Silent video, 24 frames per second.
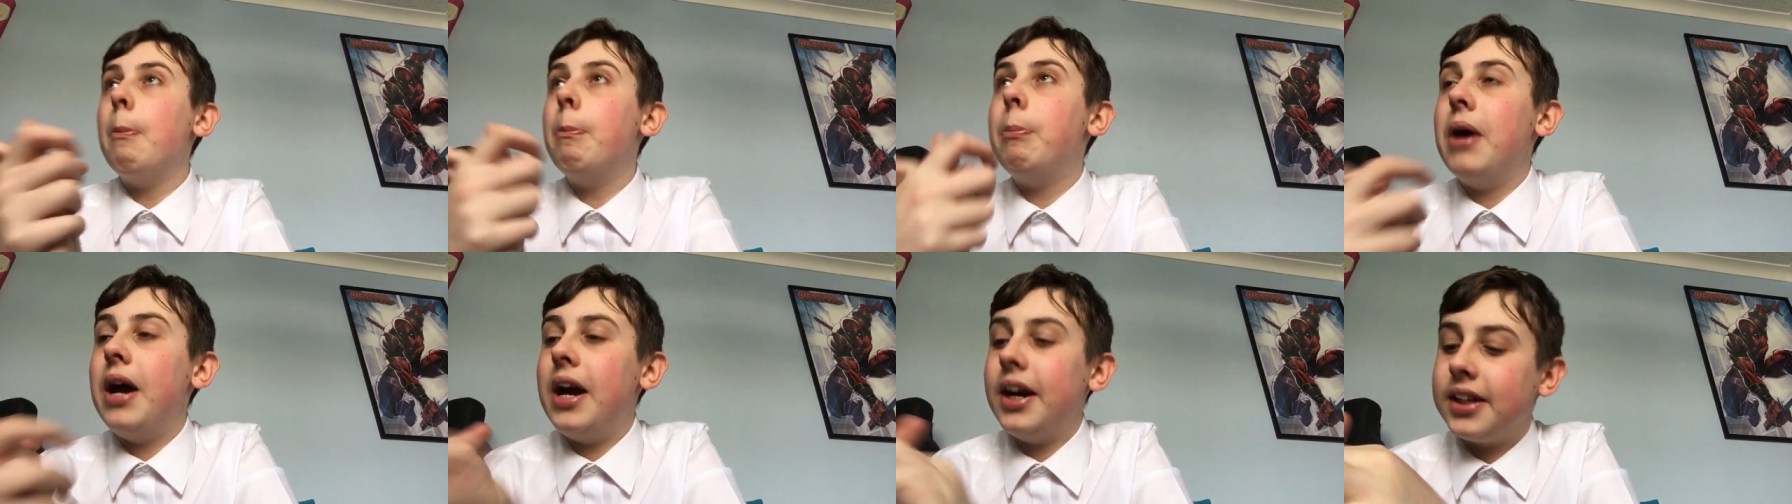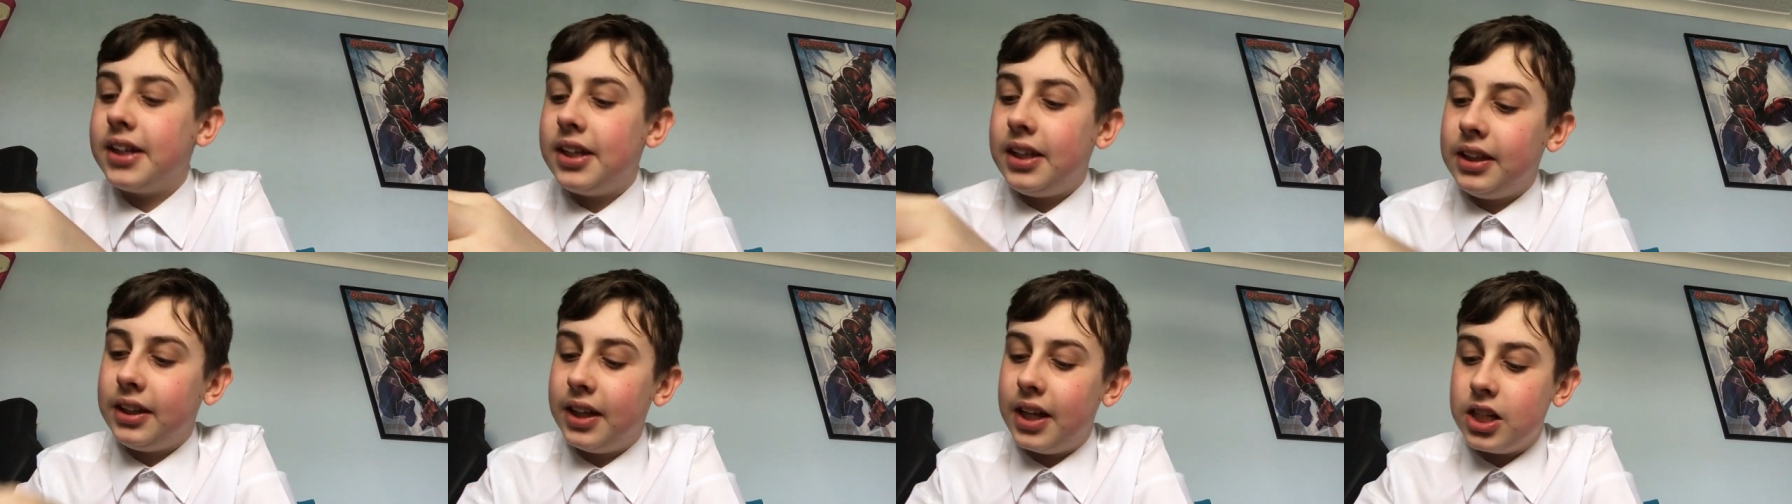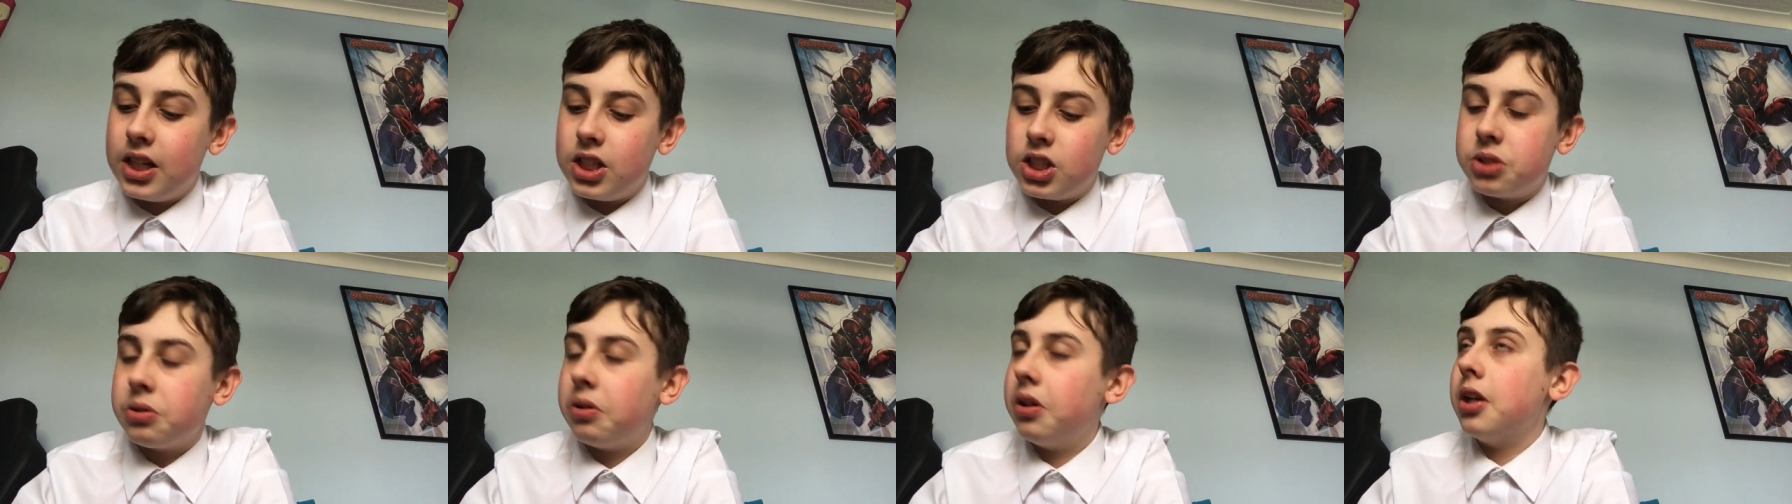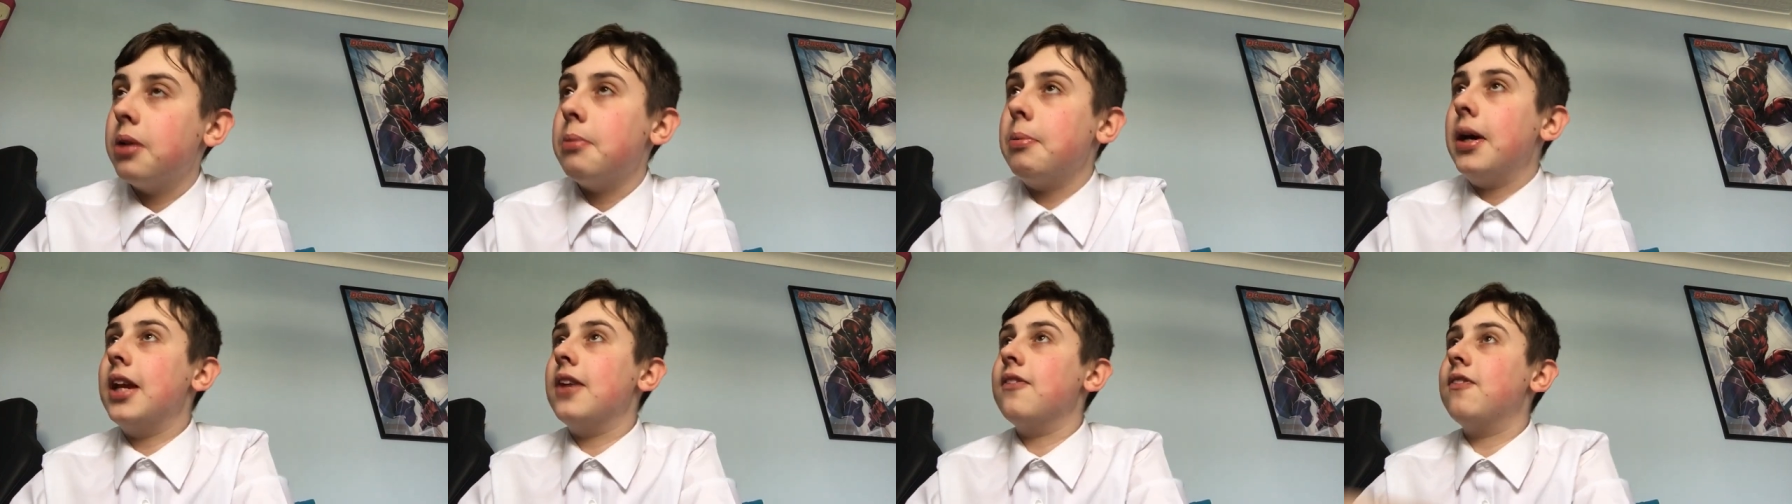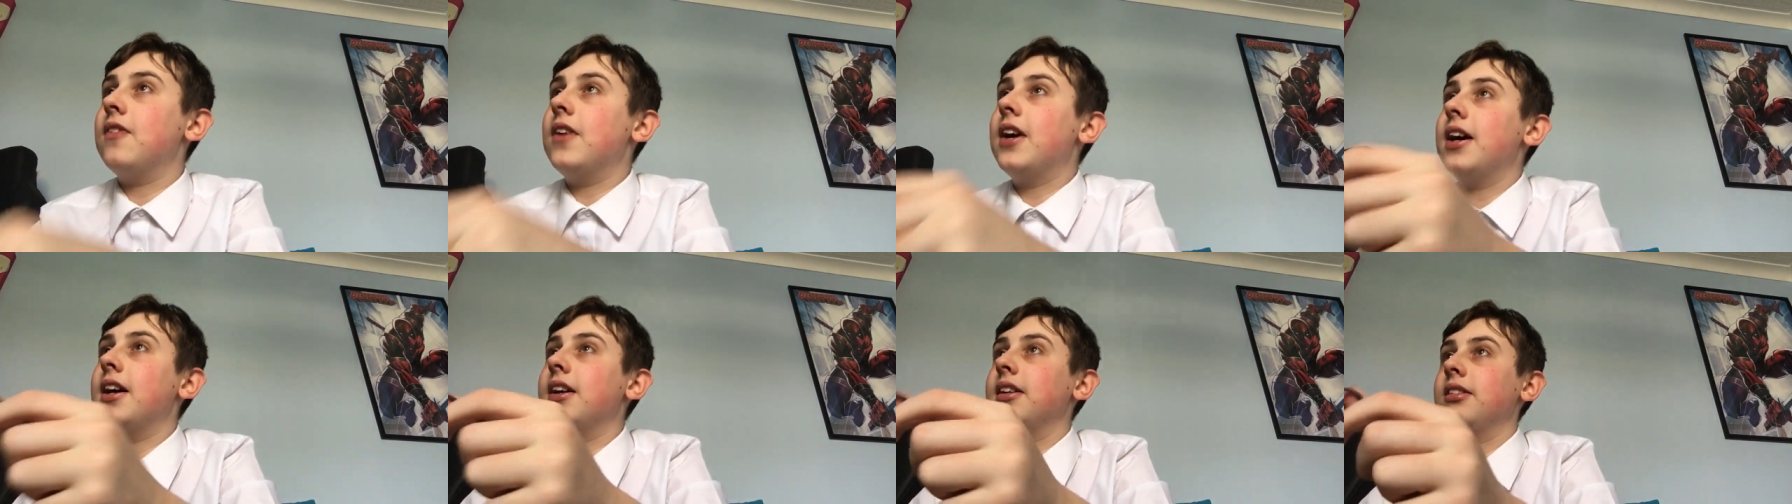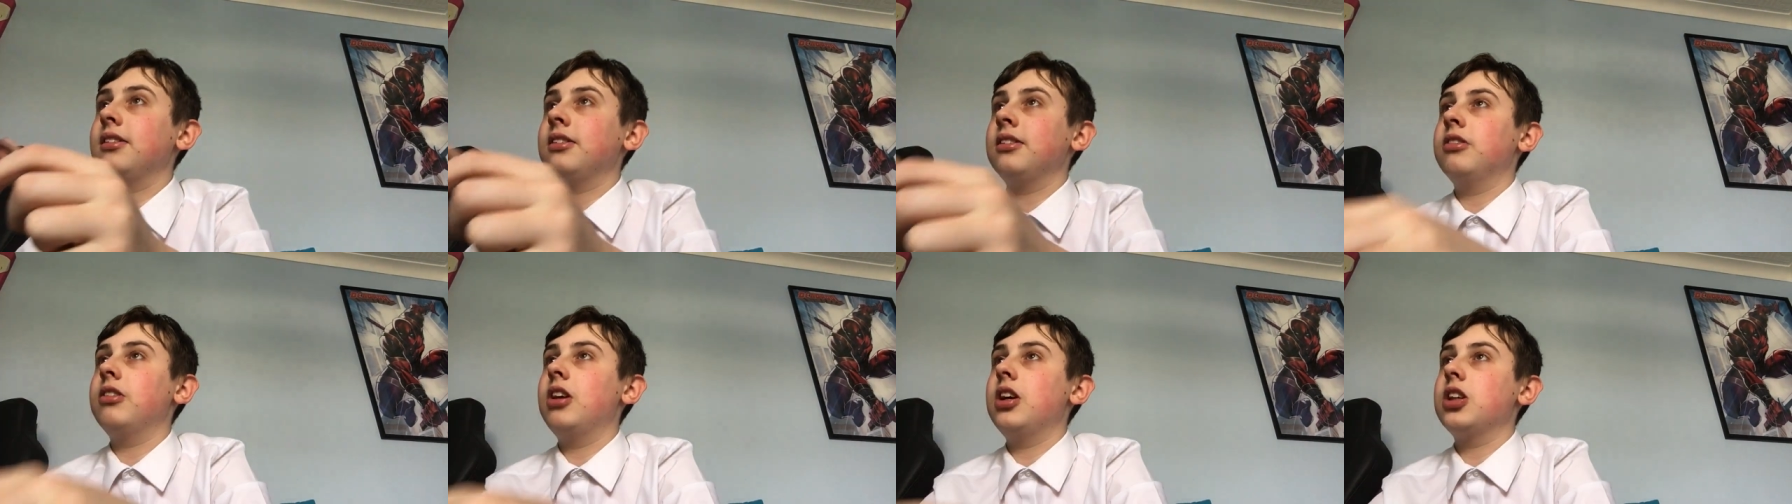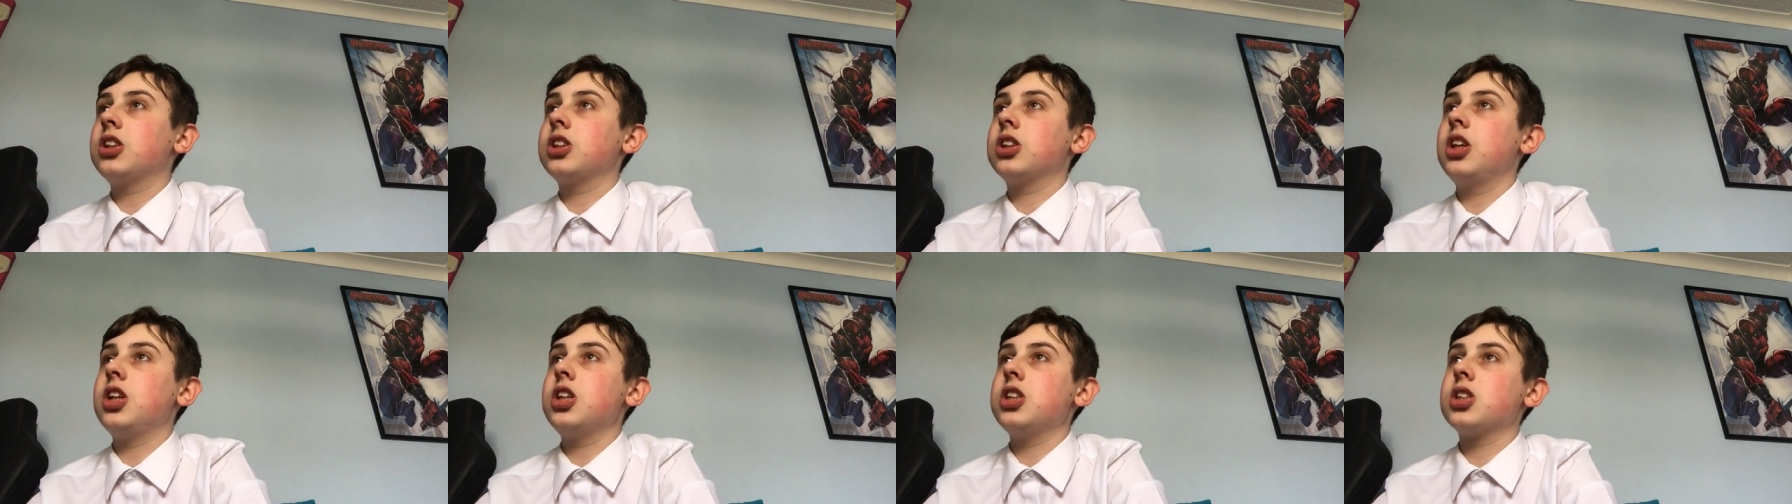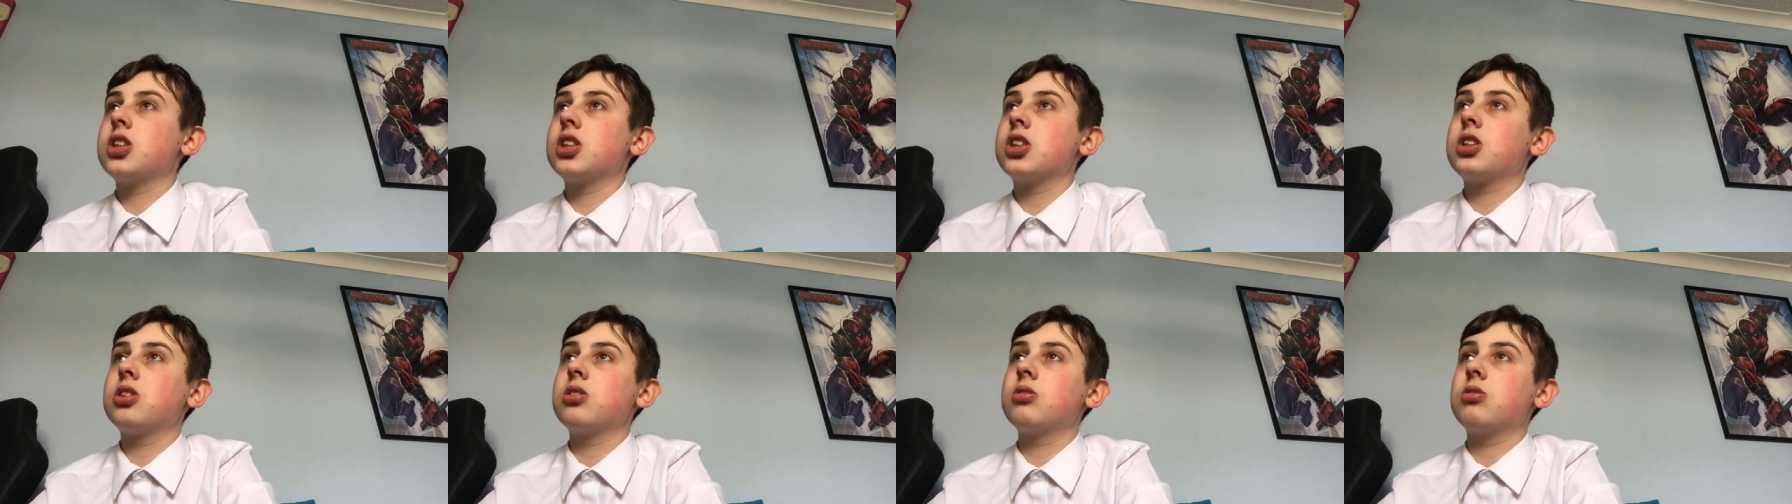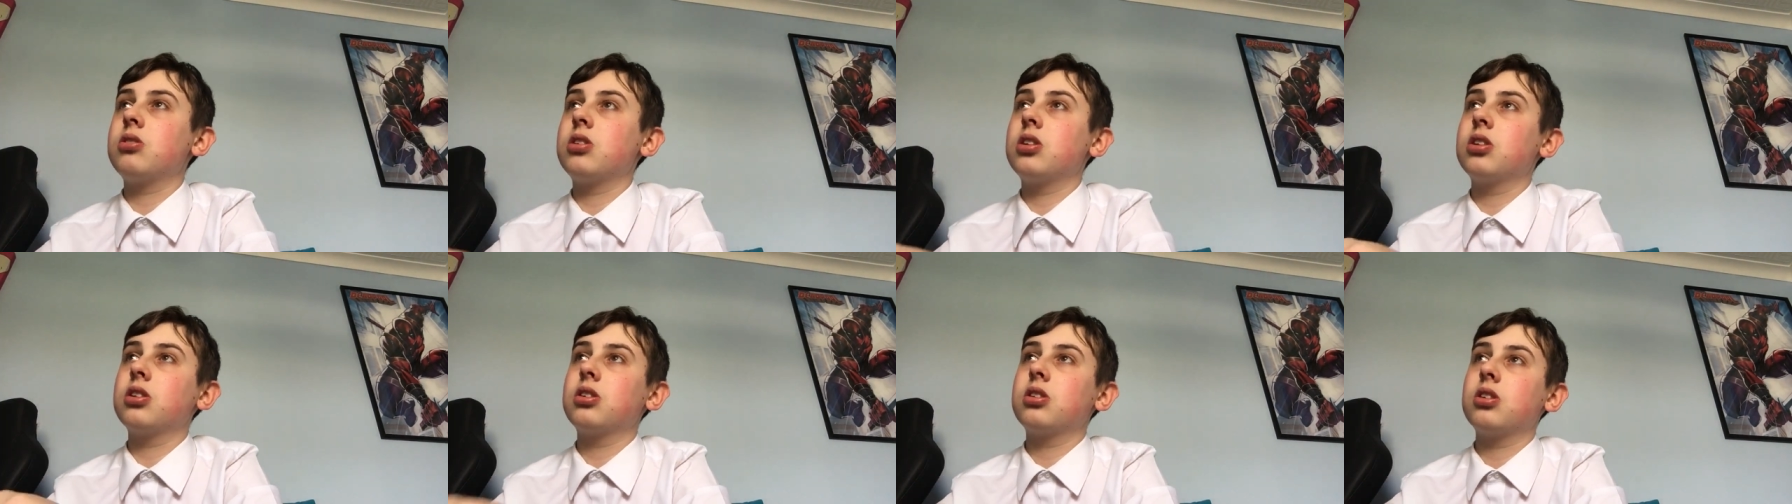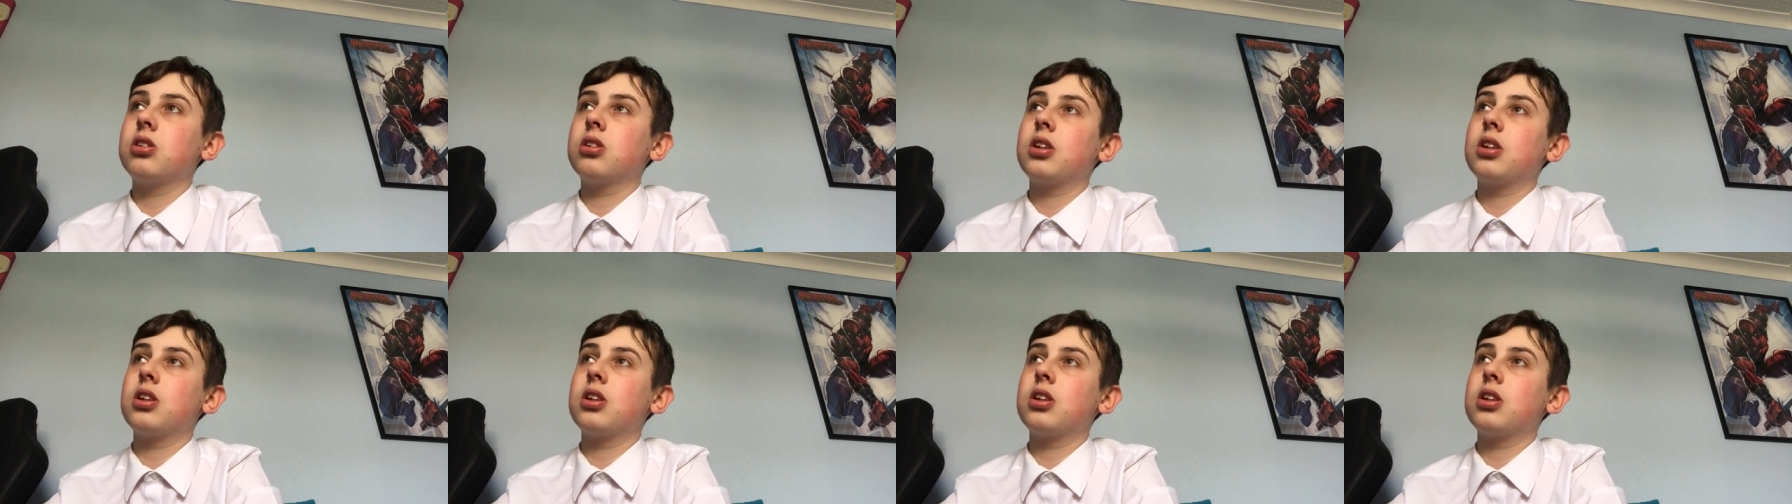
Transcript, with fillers: Becky Lynch, what a main event. Congratulations to her.